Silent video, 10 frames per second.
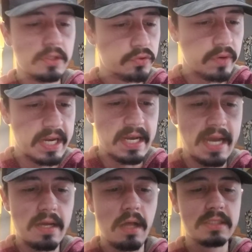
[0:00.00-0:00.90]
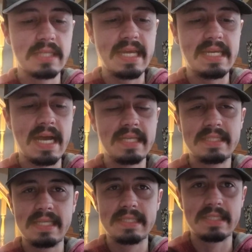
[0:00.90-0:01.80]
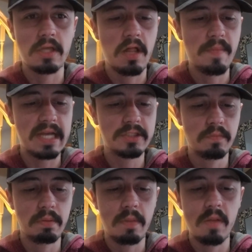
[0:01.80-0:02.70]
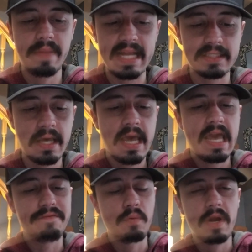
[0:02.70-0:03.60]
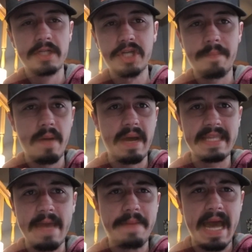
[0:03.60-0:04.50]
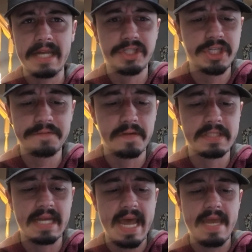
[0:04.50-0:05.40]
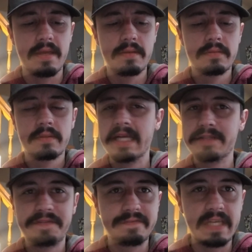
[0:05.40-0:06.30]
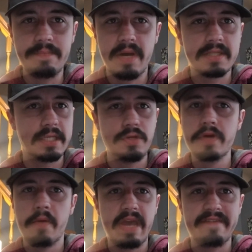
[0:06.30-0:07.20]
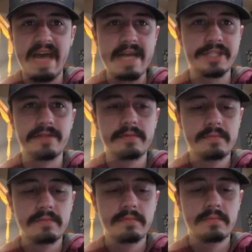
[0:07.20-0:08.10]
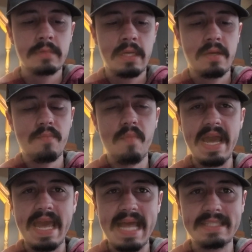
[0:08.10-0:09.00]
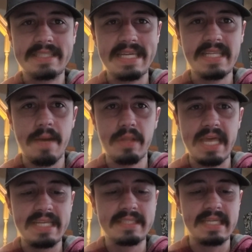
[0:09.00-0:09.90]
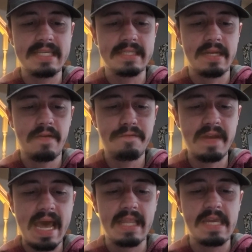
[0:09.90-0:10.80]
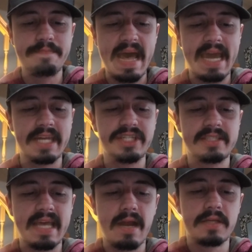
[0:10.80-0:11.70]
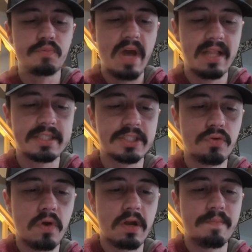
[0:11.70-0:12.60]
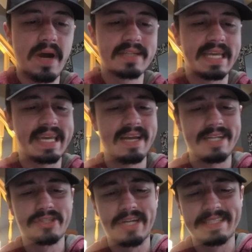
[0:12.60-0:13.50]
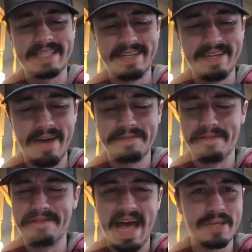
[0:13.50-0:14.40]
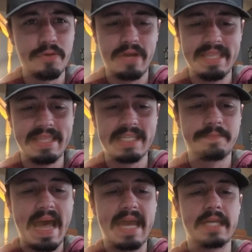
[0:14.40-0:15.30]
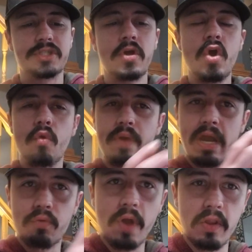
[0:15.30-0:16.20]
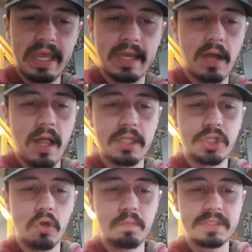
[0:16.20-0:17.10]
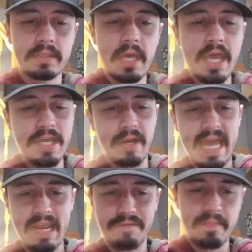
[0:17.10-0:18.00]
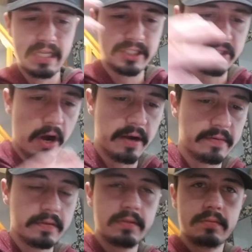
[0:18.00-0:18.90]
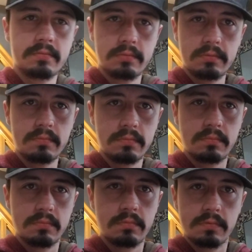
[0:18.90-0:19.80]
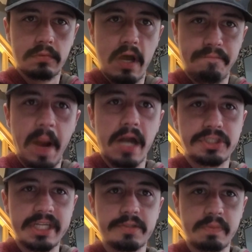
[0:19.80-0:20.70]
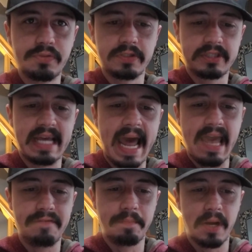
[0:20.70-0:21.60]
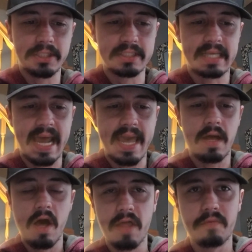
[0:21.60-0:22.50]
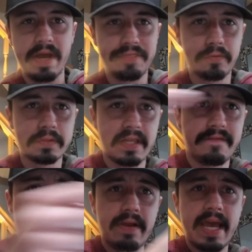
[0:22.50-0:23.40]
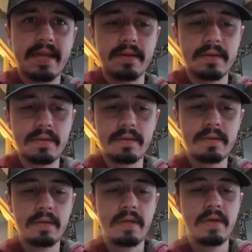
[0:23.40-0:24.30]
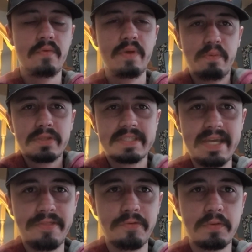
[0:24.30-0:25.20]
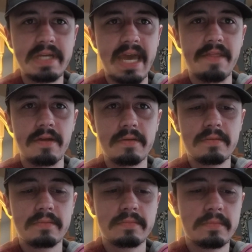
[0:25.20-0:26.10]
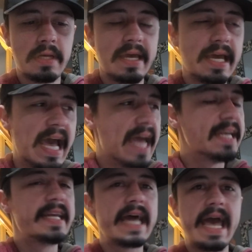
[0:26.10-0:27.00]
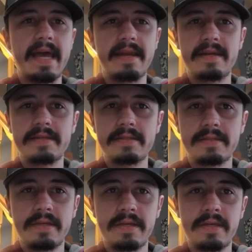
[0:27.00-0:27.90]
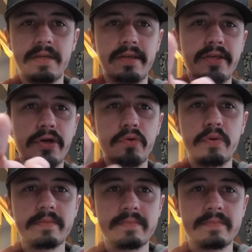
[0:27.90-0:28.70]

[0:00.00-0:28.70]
$29.99, that's all my Super Bowl bets. If you want to jump on my day package just for today, it's $15 and you know we have action. My NCAA season finale package is there as well. It's $200. I cannot stress enough the value in this package. We are rolling in college hoops. You're getting from the start of purchase, which was today, if you purchase today, all the way through to the very end. We will see it through together, hand in hand. You